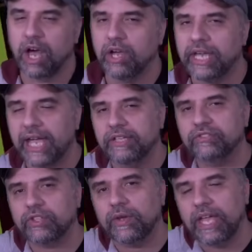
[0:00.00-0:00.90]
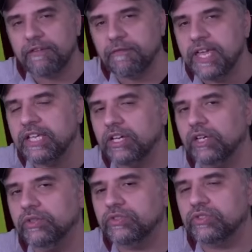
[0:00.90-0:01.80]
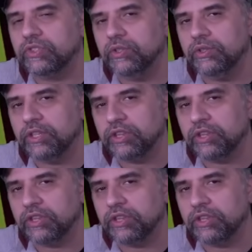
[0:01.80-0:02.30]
Okay, so if he goes to the